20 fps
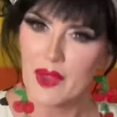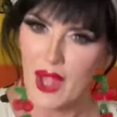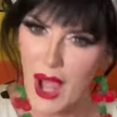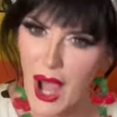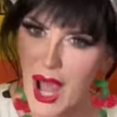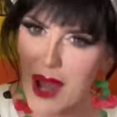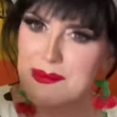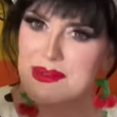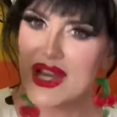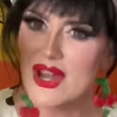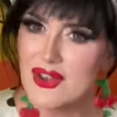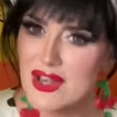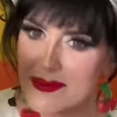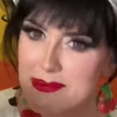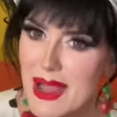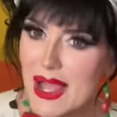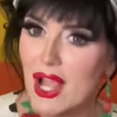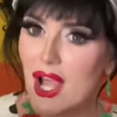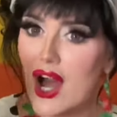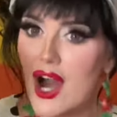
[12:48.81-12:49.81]
hop down in
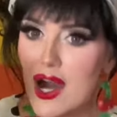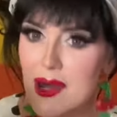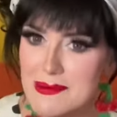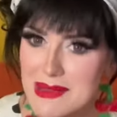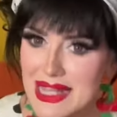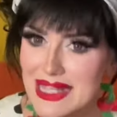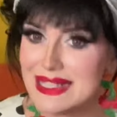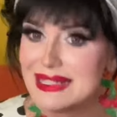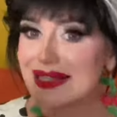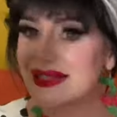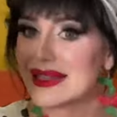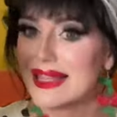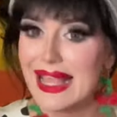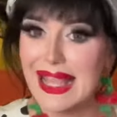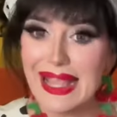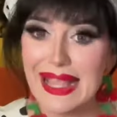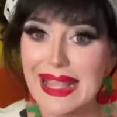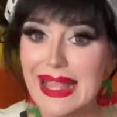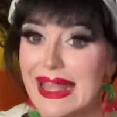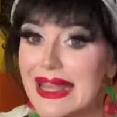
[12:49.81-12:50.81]
my comments,
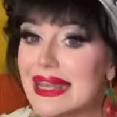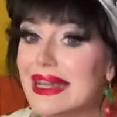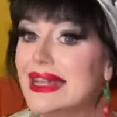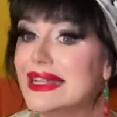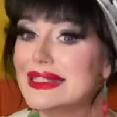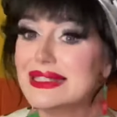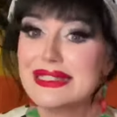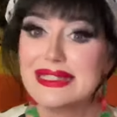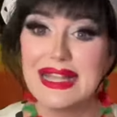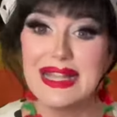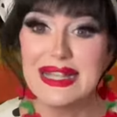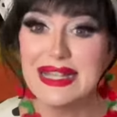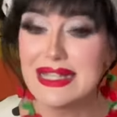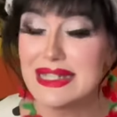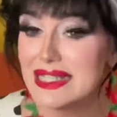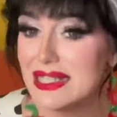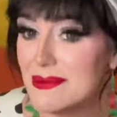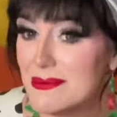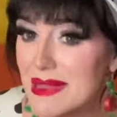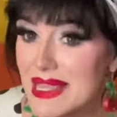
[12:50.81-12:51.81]
link it, send
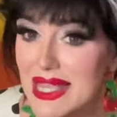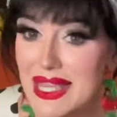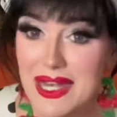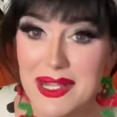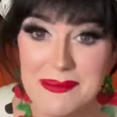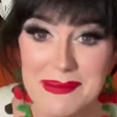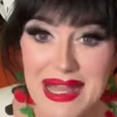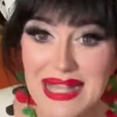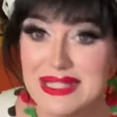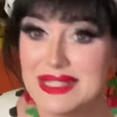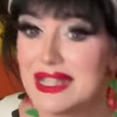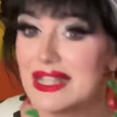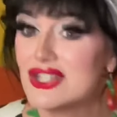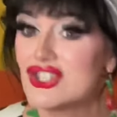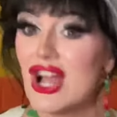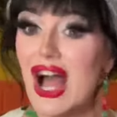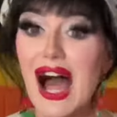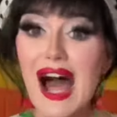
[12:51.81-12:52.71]
it to me in a message.